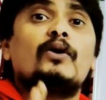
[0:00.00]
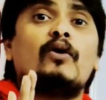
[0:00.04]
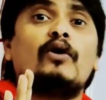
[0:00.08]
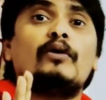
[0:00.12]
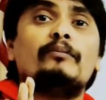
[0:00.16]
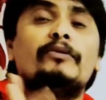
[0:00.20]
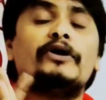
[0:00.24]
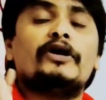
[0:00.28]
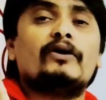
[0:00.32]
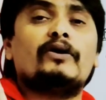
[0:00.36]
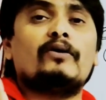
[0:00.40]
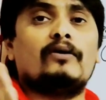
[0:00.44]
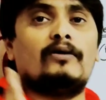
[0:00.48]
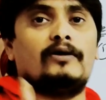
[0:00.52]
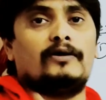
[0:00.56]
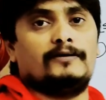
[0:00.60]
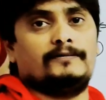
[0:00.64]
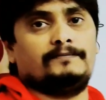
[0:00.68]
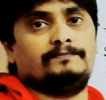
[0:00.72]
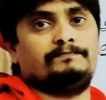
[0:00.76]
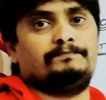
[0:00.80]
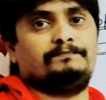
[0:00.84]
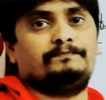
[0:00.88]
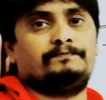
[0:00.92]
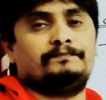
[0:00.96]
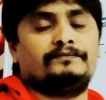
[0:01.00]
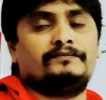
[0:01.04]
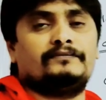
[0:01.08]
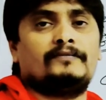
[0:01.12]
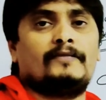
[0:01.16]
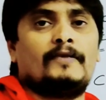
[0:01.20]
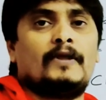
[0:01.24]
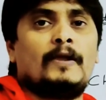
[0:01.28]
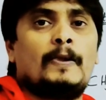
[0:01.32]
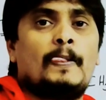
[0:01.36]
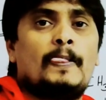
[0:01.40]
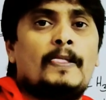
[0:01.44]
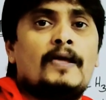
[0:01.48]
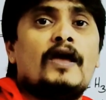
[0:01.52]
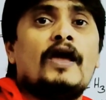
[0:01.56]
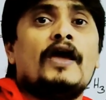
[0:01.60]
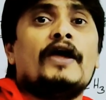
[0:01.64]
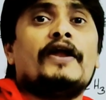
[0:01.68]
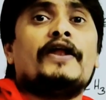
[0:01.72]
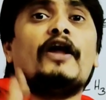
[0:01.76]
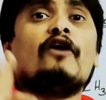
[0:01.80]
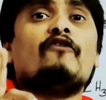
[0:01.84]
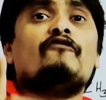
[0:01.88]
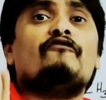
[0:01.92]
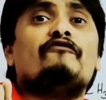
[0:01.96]
orbital.
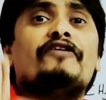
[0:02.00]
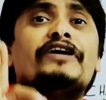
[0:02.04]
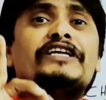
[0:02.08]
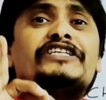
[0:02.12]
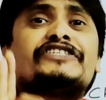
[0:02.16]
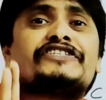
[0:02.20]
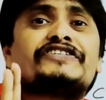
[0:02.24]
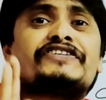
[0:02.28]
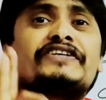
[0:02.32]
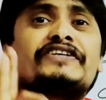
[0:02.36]
Now, which